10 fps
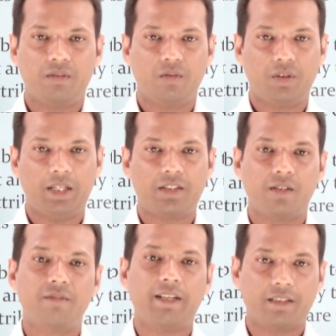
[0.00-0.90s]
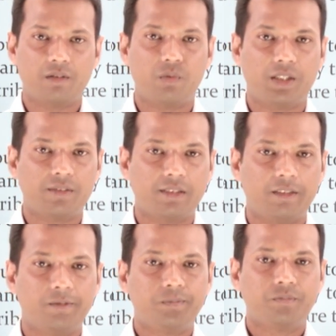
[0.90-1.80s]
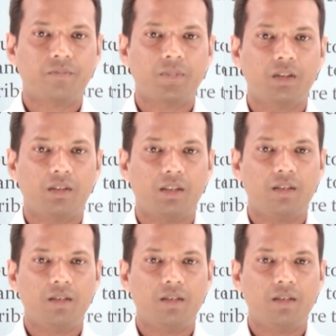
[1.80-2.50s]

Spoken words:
okay, external factor we can say, okay.